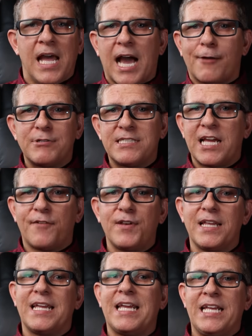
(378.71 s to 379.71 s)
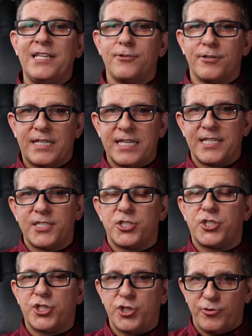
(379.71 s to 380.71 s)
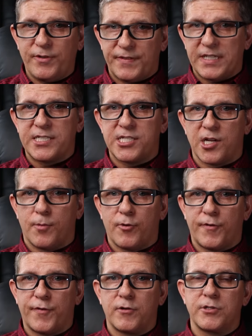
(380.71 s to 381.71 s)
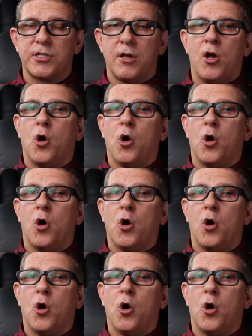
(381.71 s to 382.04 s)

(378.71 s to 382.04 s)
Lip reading: I would definitely either get two of these subwoofers